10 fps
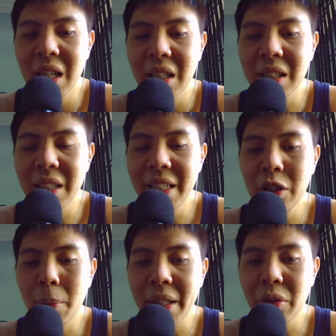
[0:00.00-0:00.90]
The link
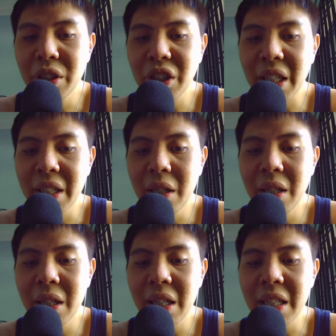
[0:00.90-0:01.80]
to my Twitch
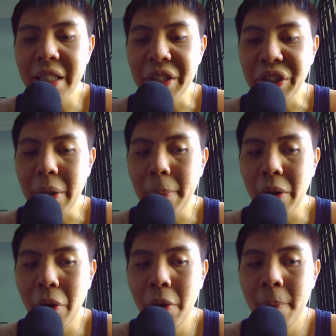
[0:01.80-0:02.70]
channel in the description
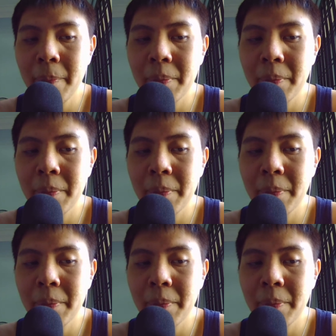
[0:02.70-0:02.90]
below.